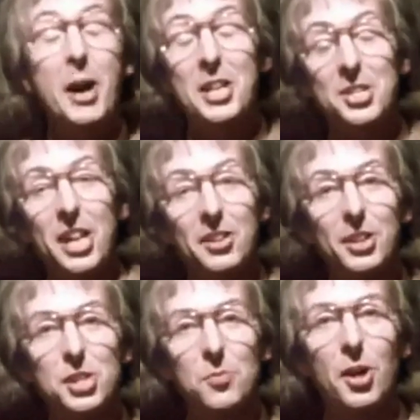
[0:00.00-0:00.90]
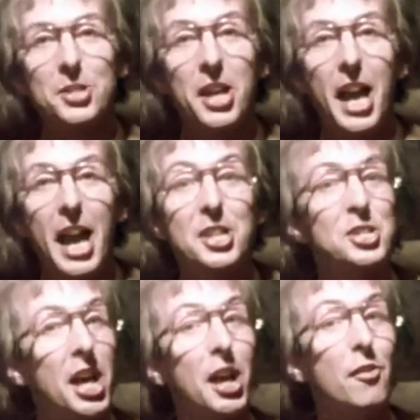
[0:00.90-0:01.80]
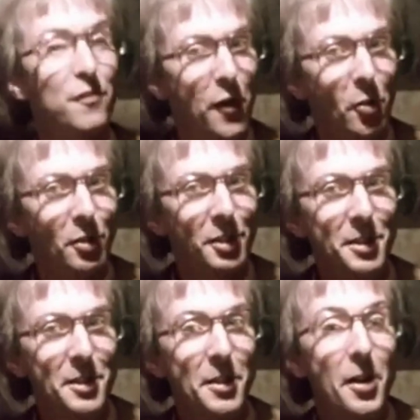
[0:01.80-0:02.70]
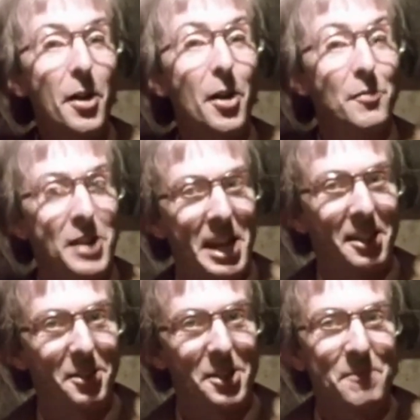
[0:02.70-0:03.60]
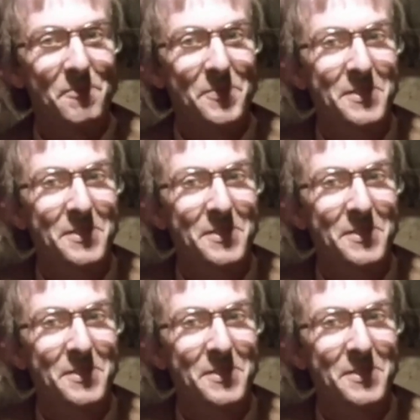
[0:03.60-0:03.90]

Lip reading: might say that this was a cellar full of rattles.